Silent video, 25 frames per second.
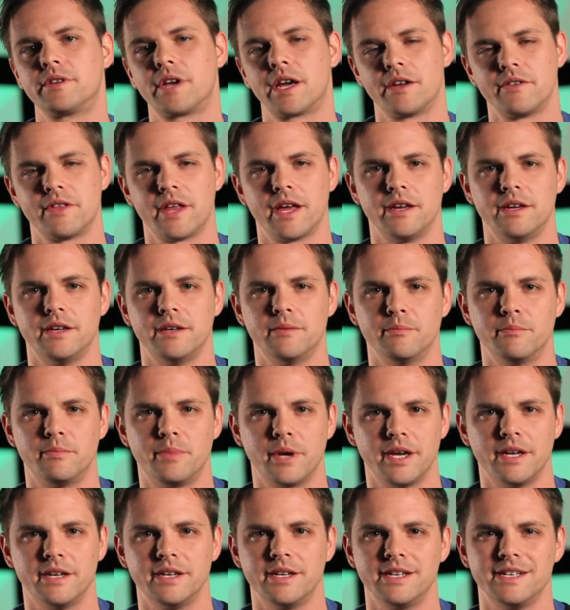kind of that
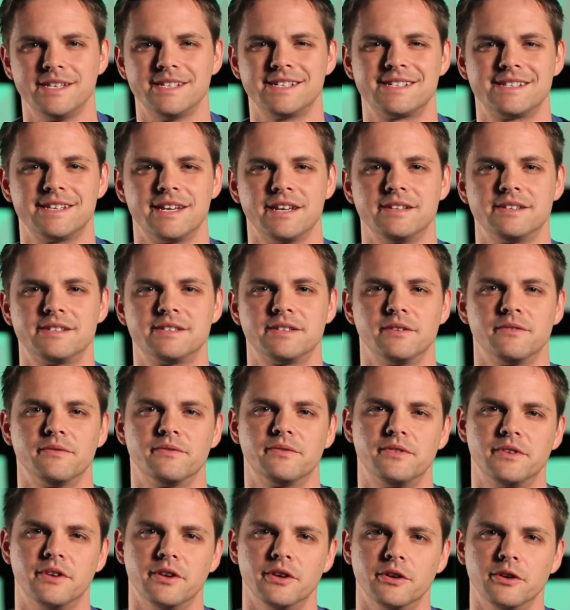impending sense
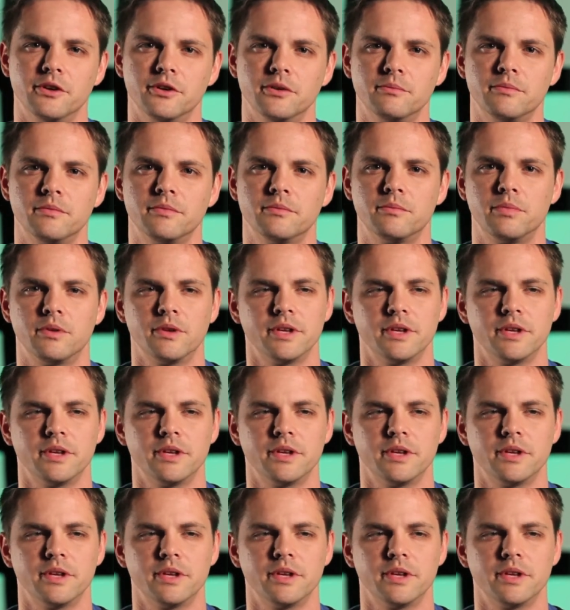of doom,